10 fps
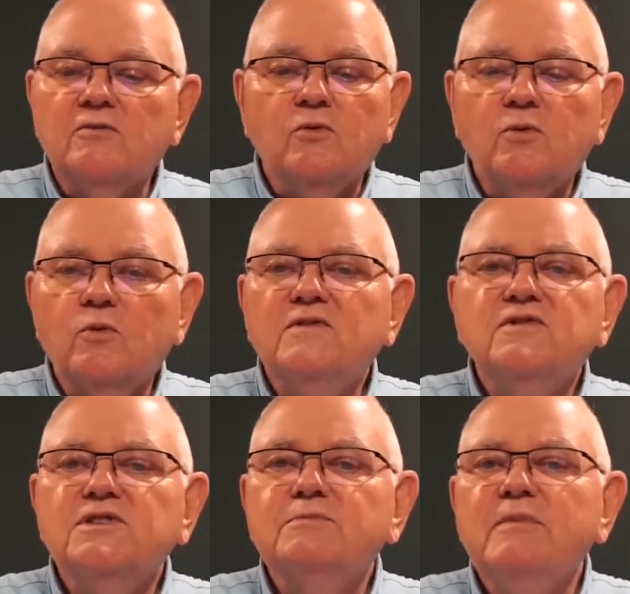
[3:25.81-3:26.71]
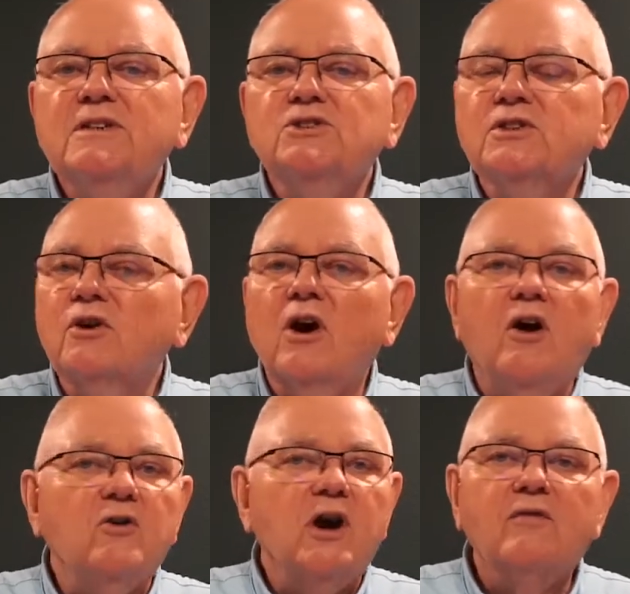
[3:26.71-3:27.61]
we just mentioned are
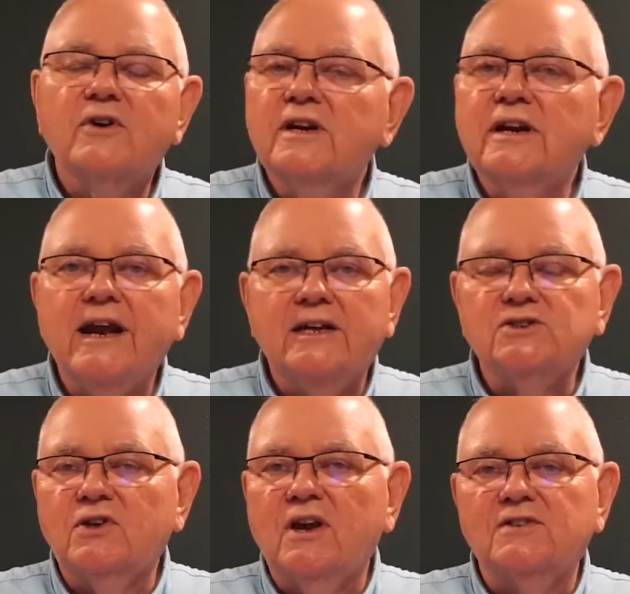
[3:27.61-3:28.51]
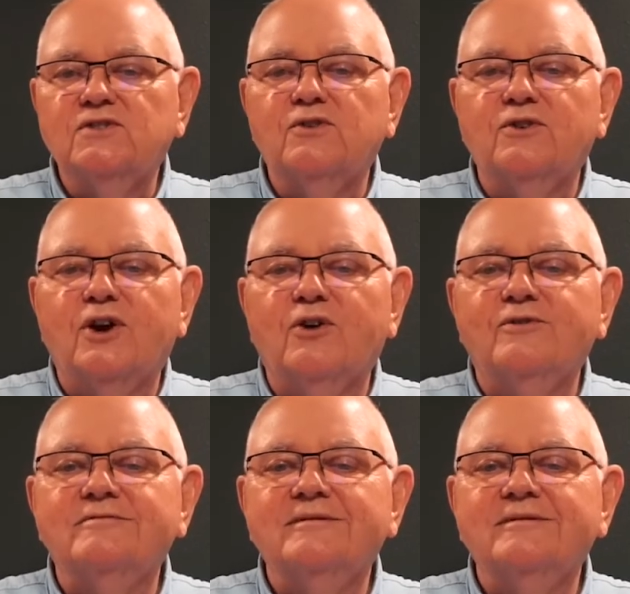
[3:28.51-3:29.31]
all covered in the National Electrical Code.